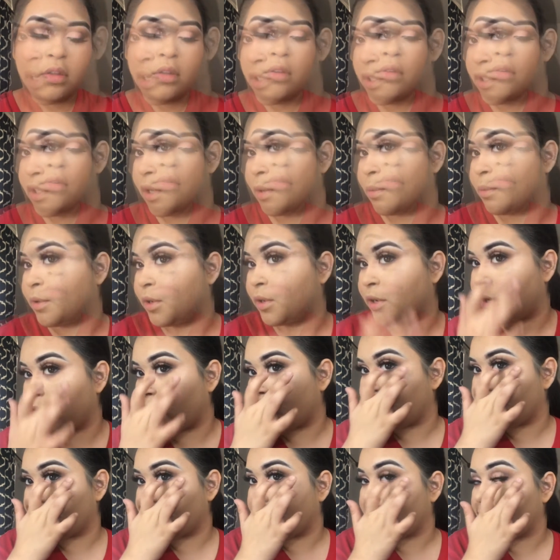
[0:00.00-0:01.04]
So I'm putting
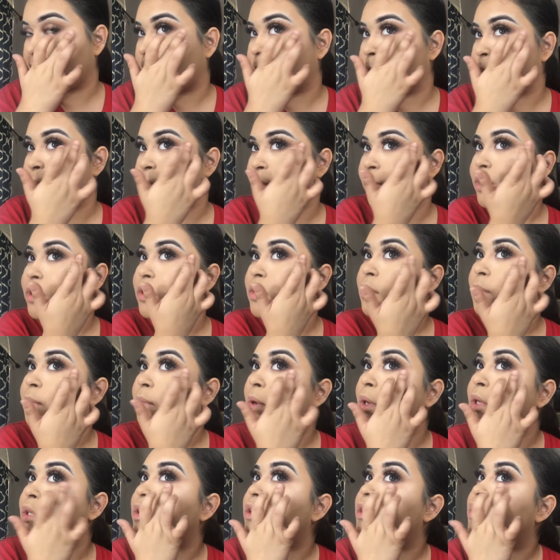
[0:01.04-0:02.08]
on the high points of
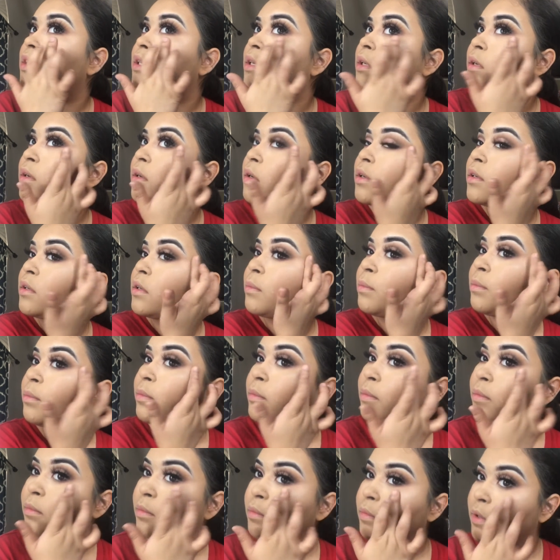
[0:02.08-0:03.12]
my cheek
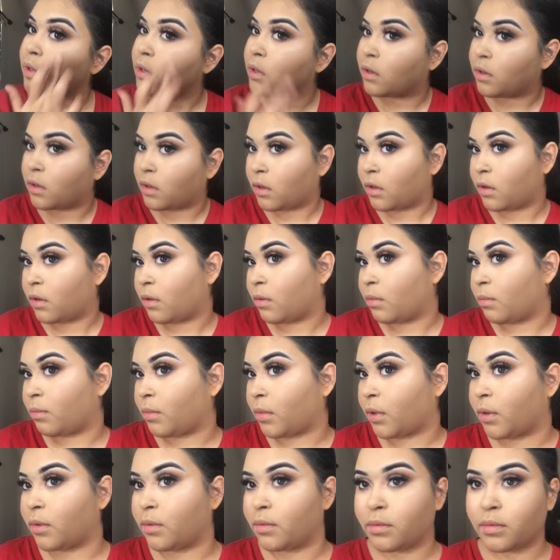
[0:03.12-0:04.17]

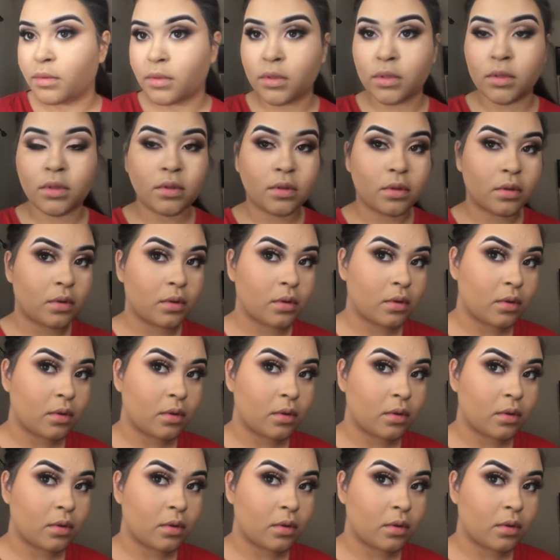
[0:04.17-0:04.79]
bones.